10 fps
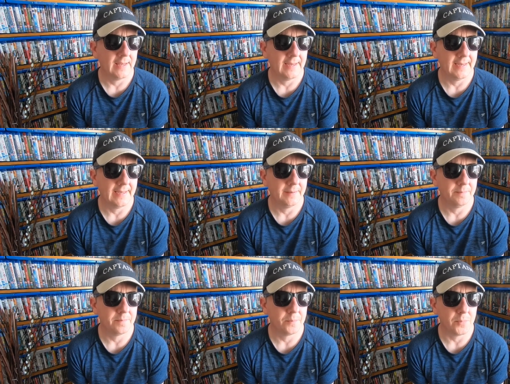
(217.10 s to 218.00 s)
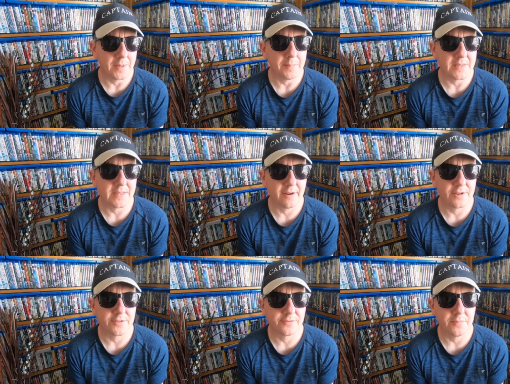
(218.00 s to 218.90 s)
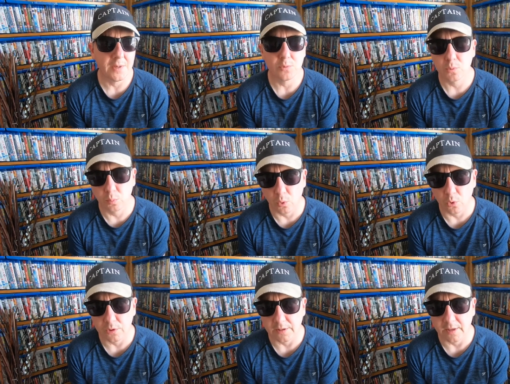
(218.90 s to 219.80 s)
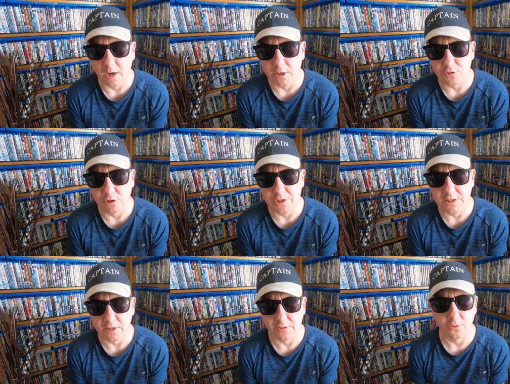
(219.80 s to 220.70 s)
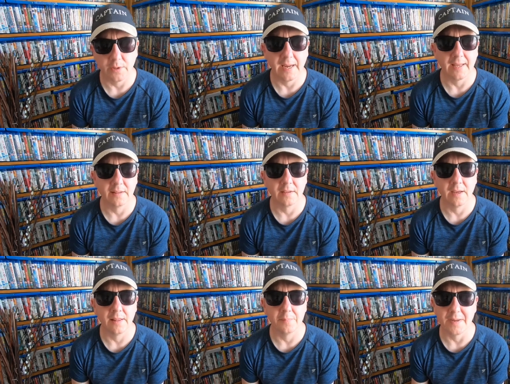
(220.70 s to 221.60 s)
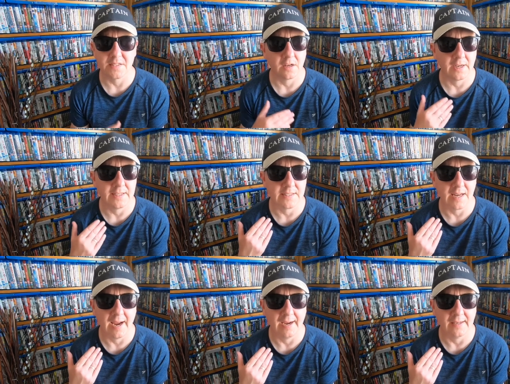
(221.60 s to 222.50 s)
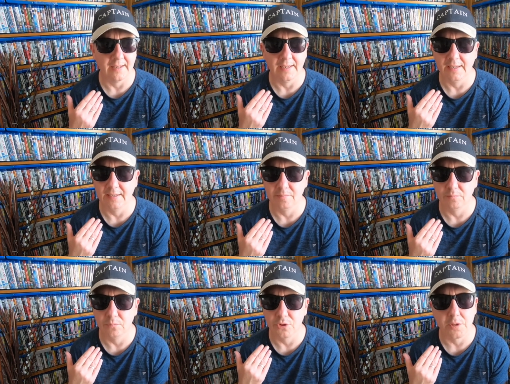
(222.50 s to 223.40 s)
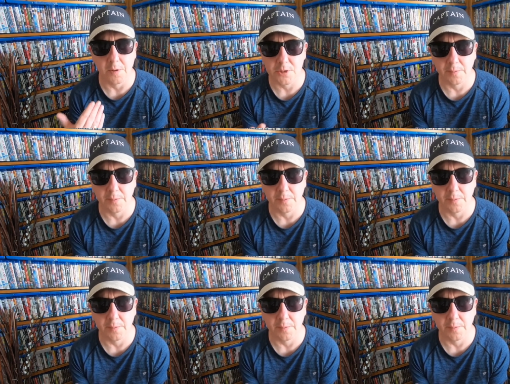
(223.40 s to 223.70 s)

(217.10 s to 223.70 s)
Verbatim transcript: Um, probably the best character for me was Ward, the hydrologist. I thought he had uh, the best lines and he was the most